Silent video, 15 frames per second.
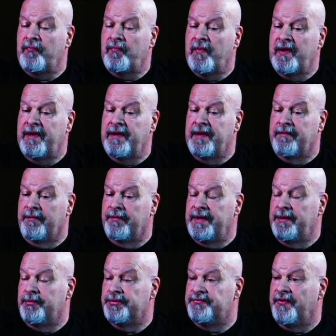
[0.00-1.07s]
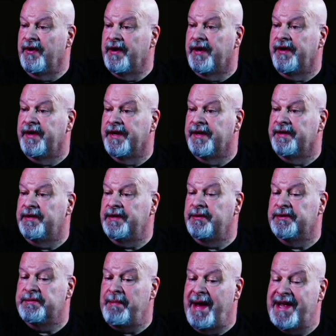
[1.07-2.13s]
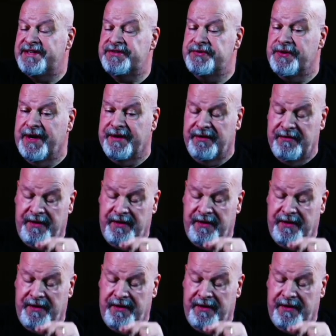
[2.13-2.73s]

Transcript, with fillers: he was very good at, he was a master at